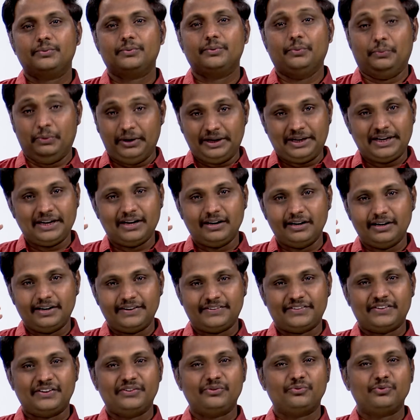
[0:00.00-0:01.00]
vertical
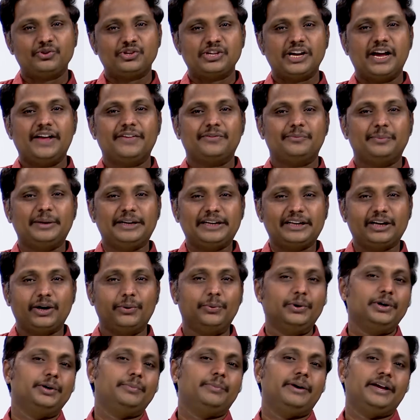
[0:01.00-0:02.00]
distance which has been
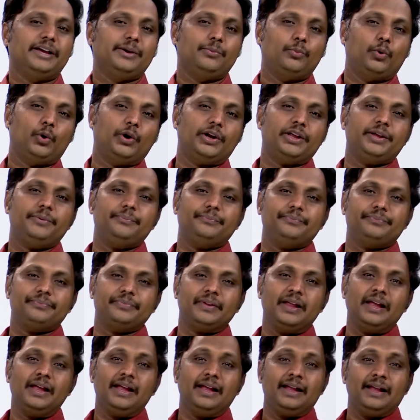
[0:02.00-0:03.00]
covered by a body,
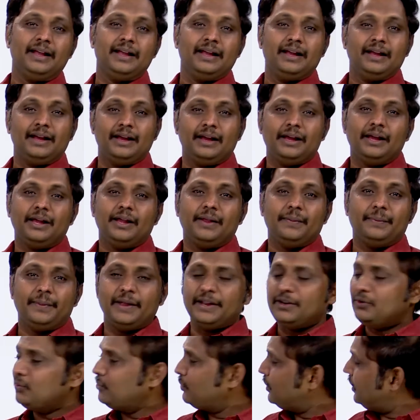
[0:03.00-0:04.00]

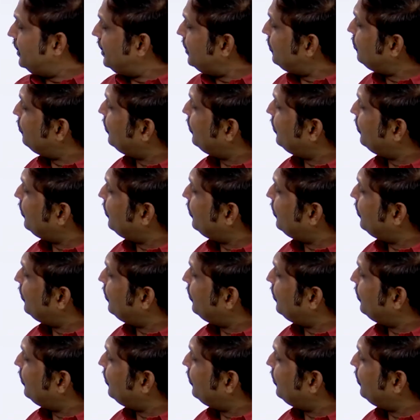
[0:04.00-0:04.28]
then only you